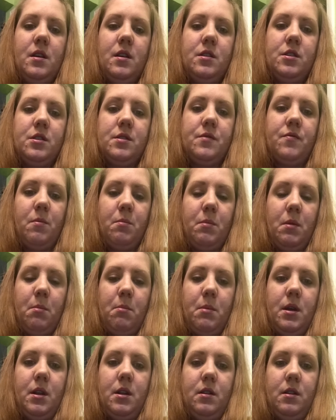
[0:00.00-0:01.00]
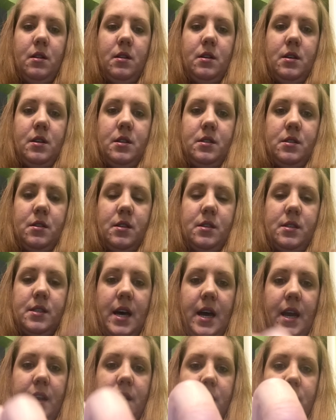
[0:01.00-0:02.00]
Just from the middle to the
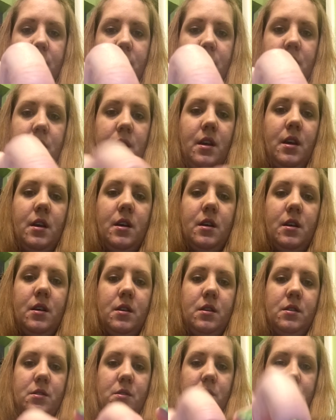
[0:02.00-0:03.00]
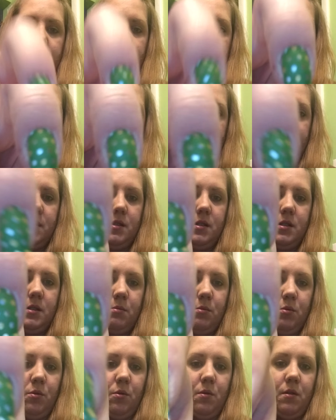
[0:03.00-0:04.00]
side. So it's nice and
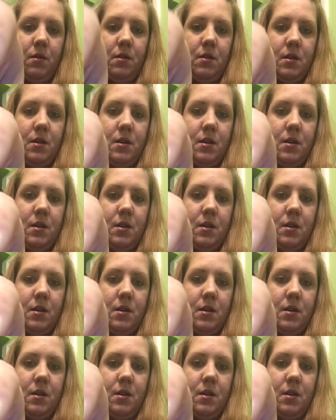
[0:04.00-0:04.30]
smooth.